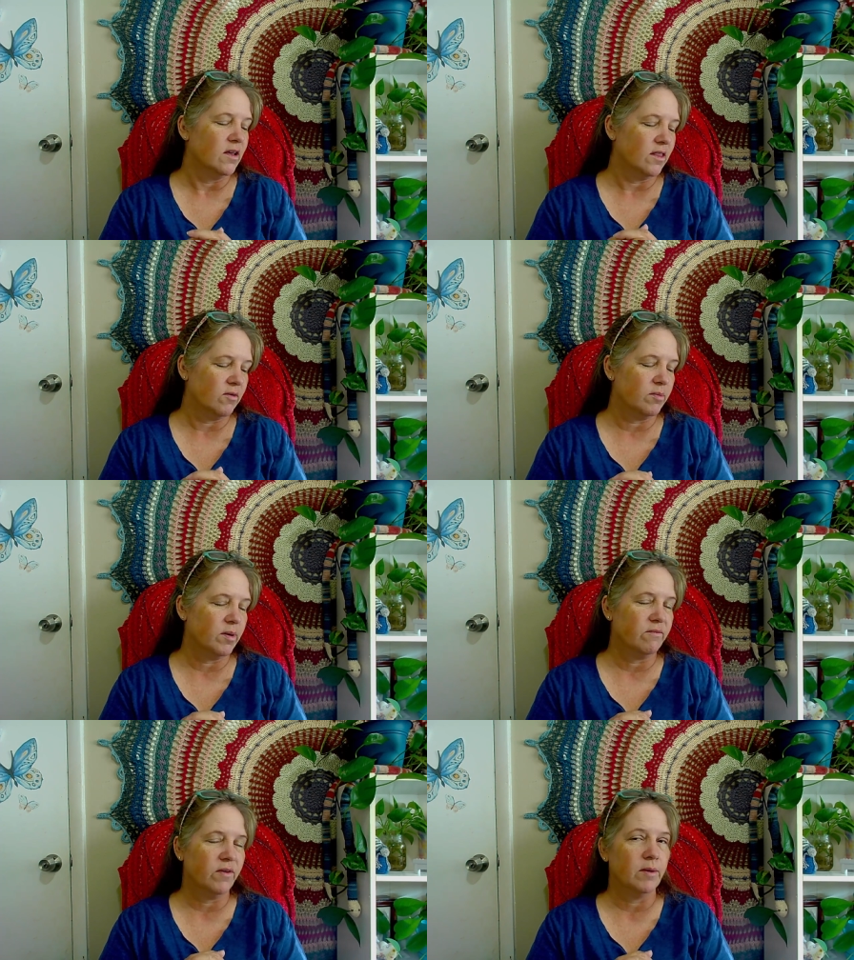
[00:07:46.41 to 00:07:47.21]
That would have
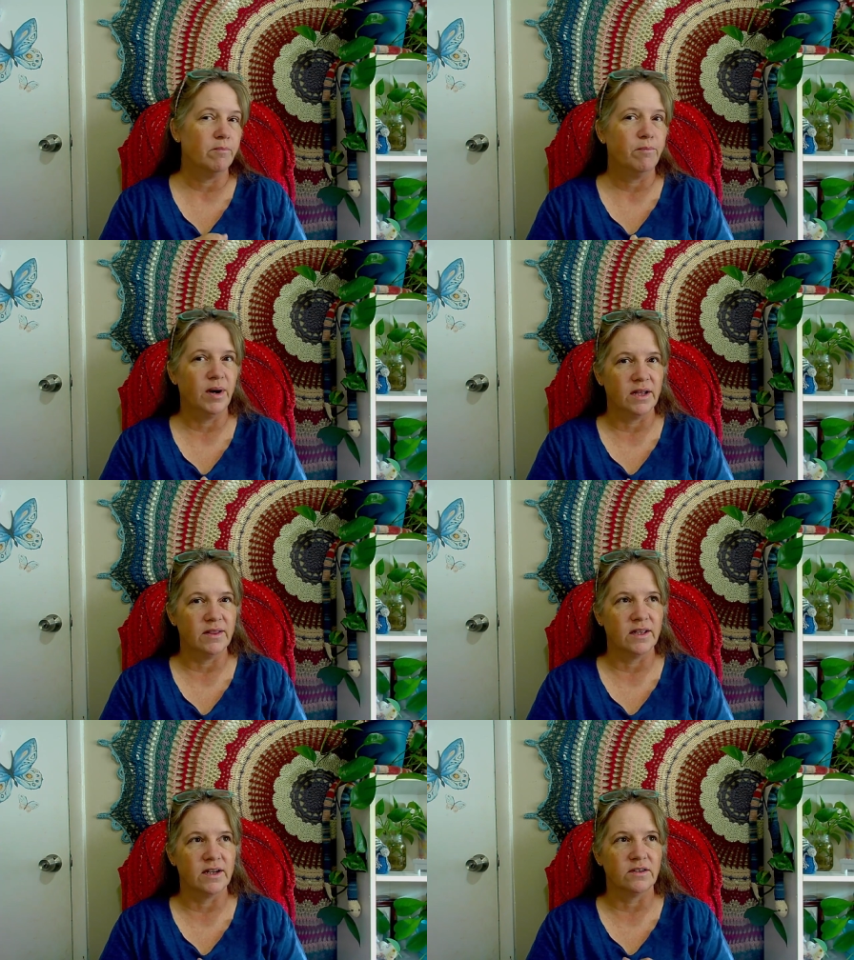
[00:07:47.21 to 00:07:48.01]
been fun, but
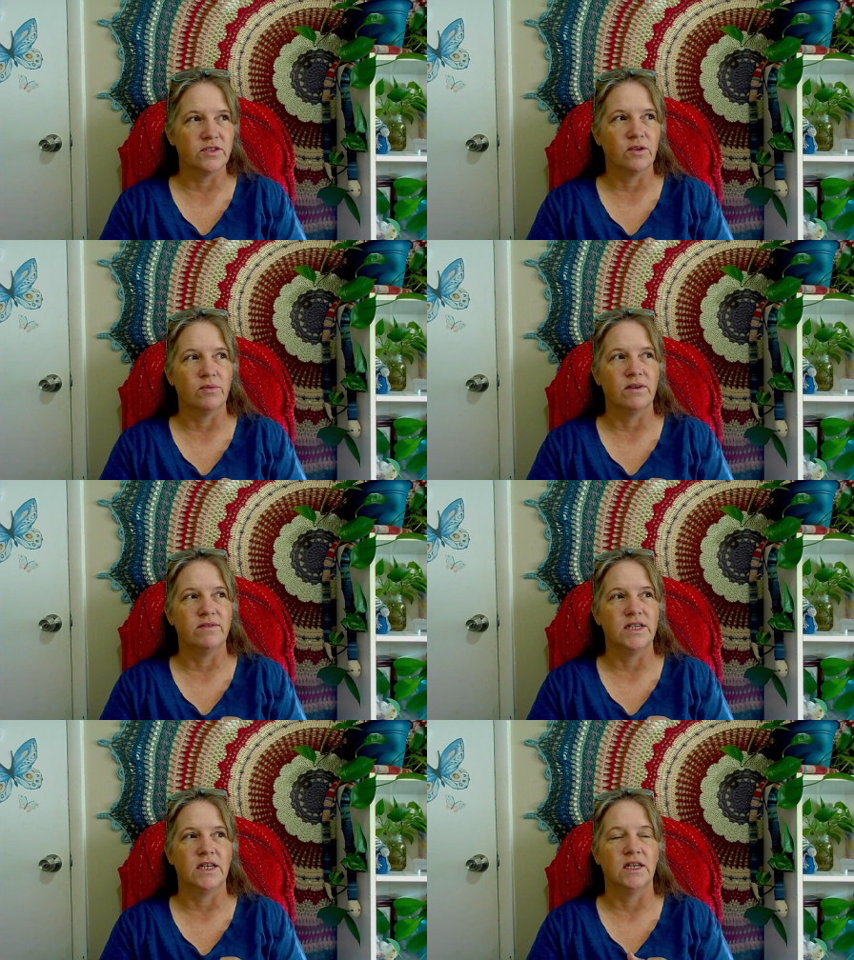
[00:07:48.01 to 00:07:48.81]
that also would have
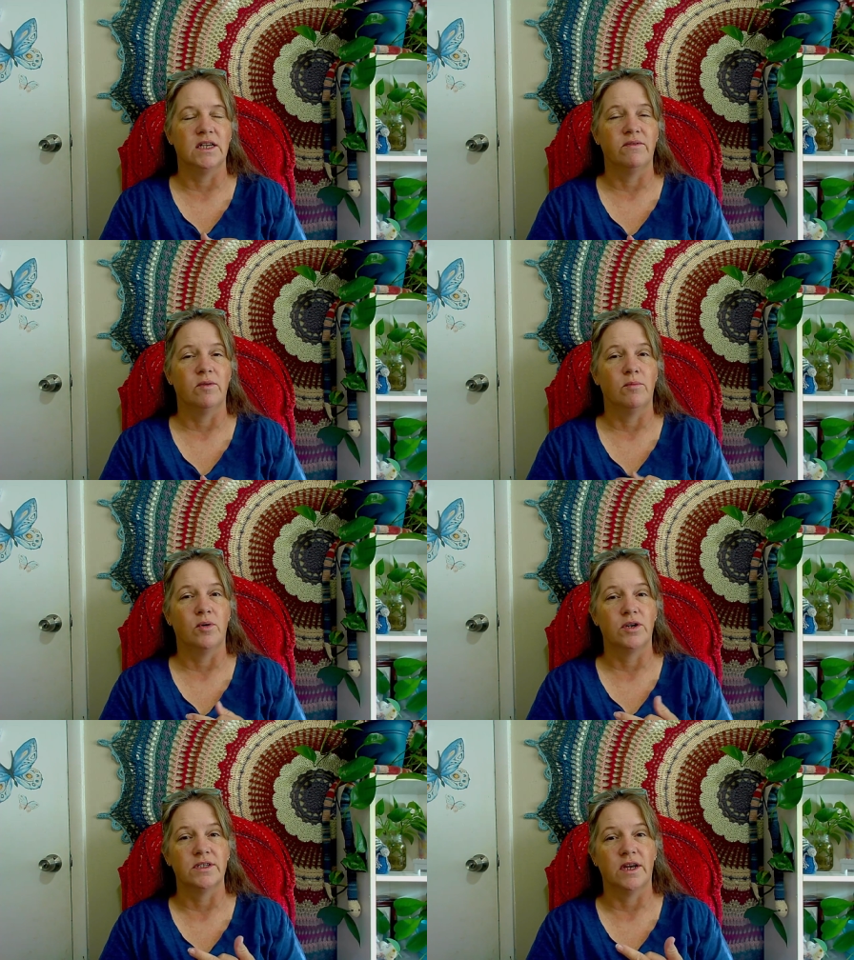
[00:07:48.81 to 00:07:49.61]
taken even
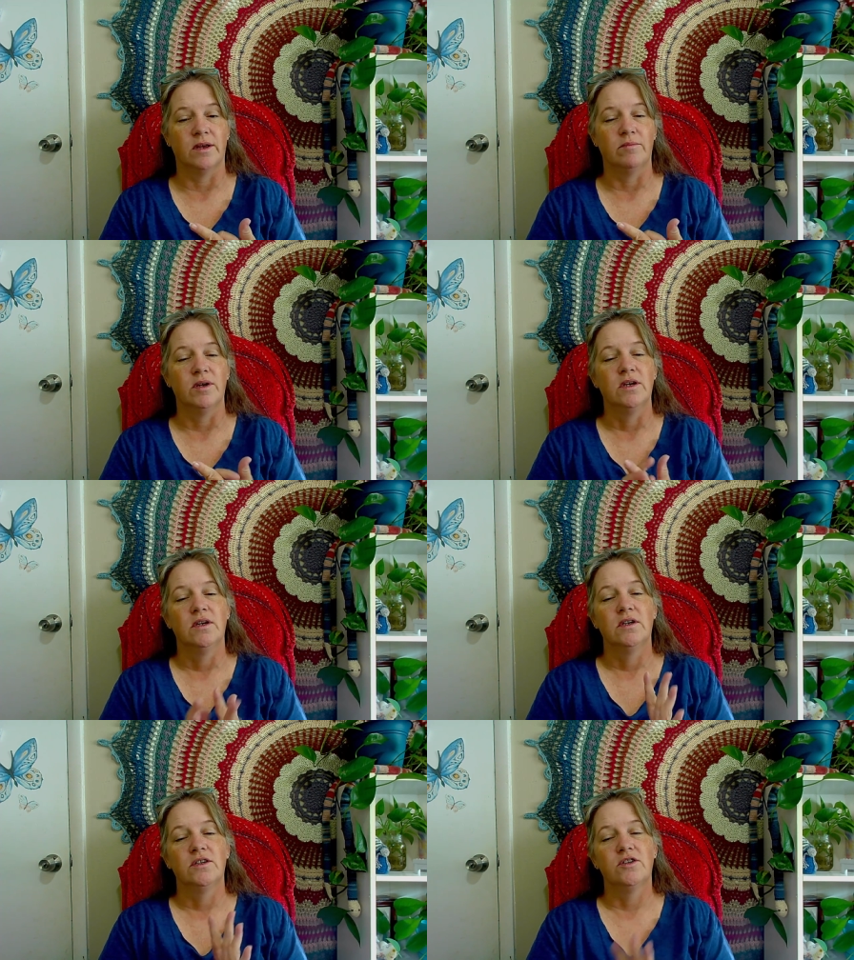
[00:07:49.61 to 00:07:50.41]
more time
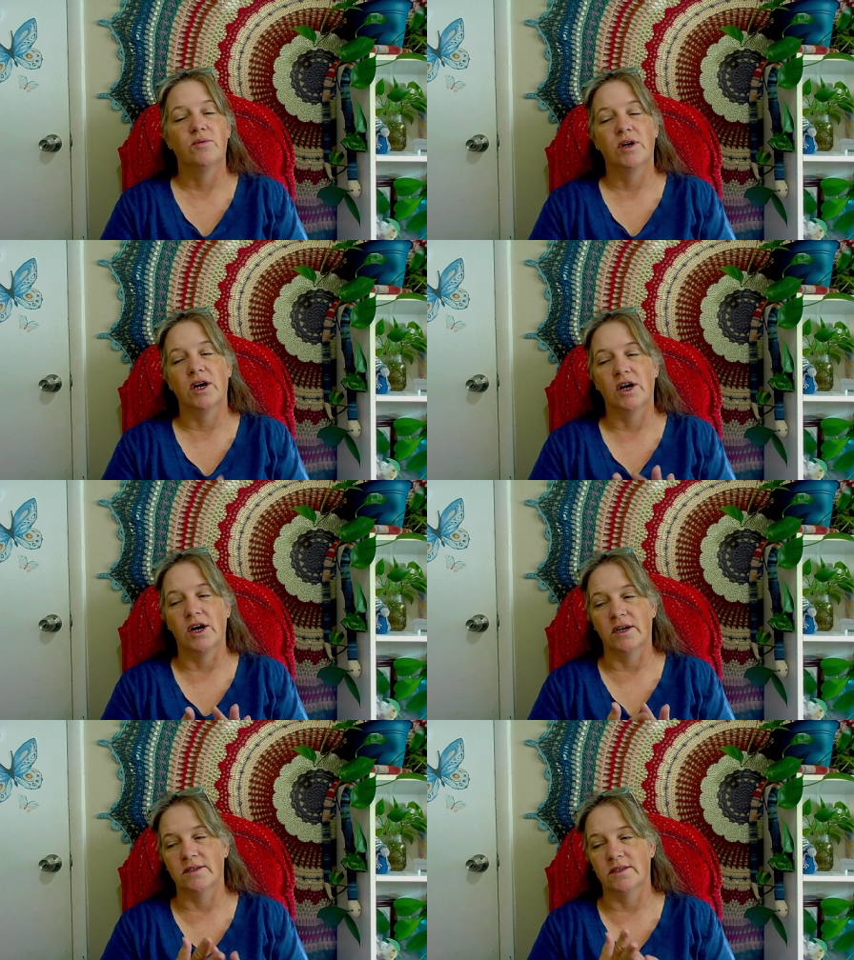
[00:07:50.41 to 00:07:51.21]
to work
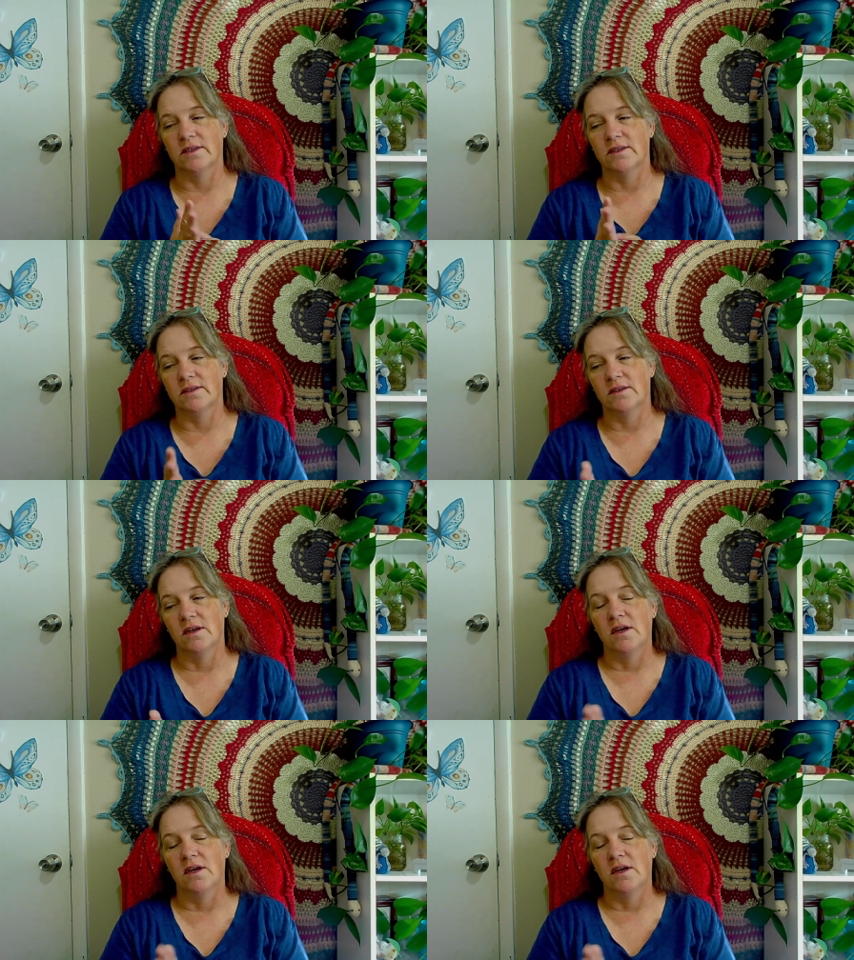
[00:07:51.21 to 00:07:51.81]
across this.